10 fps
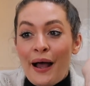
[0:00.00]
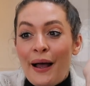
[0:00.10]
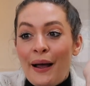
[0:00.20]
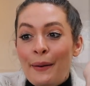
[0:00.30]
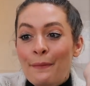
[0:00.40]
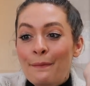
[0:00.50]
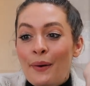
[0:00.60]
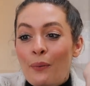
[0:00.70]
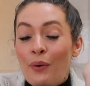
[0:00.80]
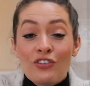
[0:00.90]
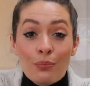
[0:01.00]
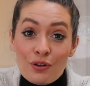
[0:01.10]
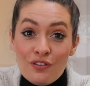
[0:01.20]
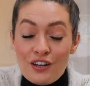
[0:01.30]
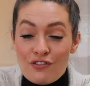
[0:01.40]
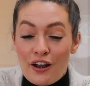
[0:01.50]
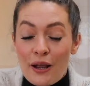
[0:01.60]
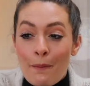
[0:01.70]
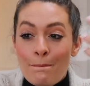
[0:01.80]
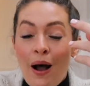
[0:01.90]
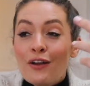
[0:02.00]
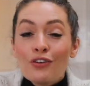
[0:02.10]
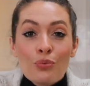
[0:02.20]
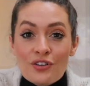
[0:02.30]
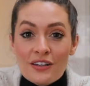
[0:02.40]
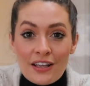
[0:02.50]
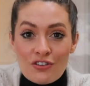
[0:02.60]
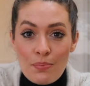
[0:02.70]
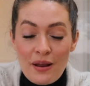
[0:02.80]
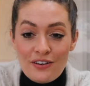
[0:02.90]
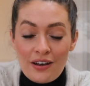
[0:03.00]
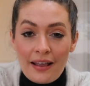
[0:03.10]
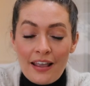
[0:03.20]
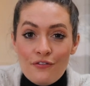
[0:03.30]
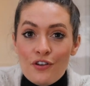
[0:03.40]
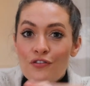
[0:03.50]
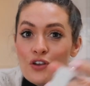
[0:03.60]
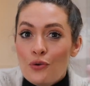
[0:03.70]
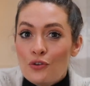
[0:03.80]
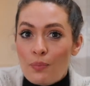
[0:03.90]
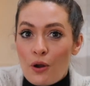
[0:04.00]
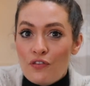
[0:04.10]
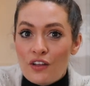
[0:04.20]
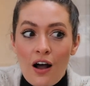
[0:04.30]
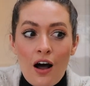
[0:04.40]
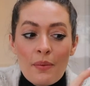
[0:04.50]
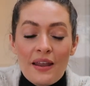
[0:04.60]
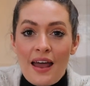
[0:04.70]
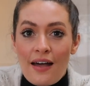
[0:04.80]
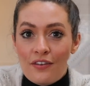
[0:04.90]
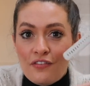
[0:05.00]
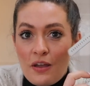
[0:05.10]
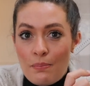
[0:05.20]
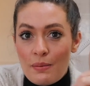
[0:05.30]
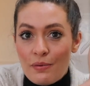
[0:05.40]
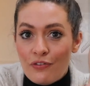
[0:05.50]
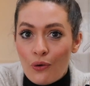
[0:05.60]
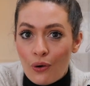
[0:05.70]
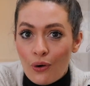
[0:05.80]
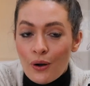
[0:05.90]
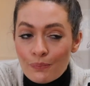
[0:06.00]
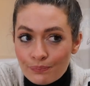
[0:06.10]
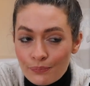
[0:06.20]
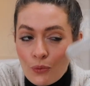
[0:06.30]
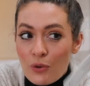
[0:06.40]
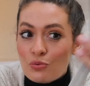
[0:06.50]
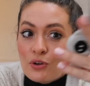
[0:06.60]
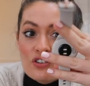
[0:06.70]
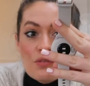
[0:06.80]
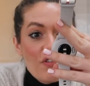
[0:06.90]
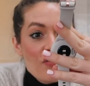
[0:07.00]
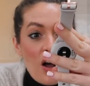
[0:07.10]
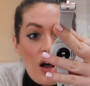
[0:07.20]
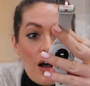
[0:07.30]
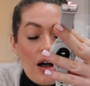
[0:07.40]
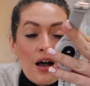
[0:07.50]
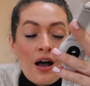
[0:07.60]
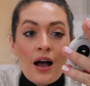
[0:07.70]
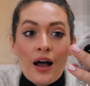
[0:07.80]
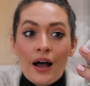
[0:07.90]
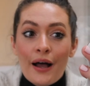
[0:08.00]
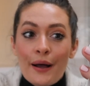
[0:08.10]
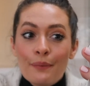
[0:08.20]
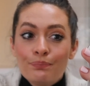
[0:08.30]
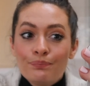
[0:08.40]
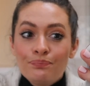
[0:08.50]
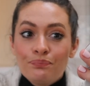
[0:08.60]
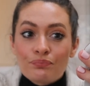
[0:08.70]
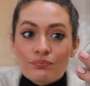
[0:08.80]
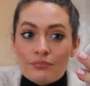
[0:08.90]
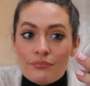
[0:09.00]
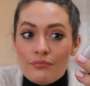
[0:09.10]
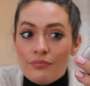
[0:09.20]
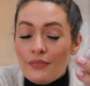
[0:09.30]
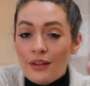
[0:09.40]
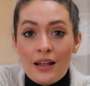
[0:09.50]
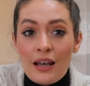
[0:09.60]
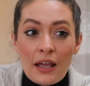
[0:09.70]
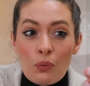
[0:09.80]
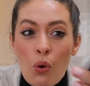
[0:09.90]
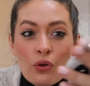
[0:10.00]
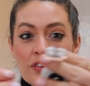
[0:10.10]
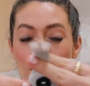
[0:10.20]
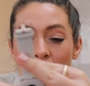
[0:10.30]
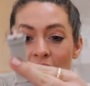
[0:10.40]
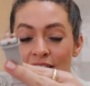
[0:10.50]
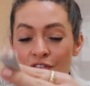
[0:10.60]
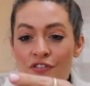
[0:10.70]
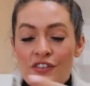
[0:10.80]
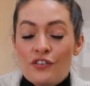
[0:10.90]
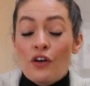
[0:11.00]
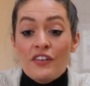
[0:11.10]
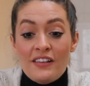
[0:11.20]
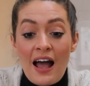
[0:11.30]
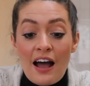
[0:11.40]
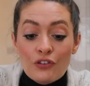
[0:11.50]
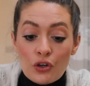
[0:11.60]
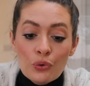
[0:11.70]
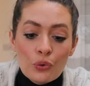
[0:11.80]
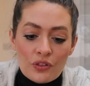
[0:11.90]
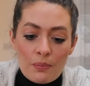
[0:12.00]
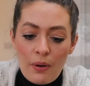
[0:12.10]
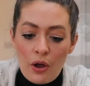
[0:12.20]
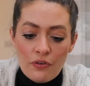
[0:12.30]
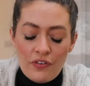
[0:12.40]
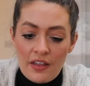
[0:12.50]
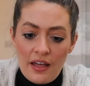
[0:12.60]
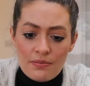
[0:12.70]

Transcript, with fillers: um, which I'm considering, but I just wanted to get your opinion. Like if you've used both the Garmin and the Fitbit before, which one do you prefer? Um, like what's the main differences? Obviously I have Googled them both and,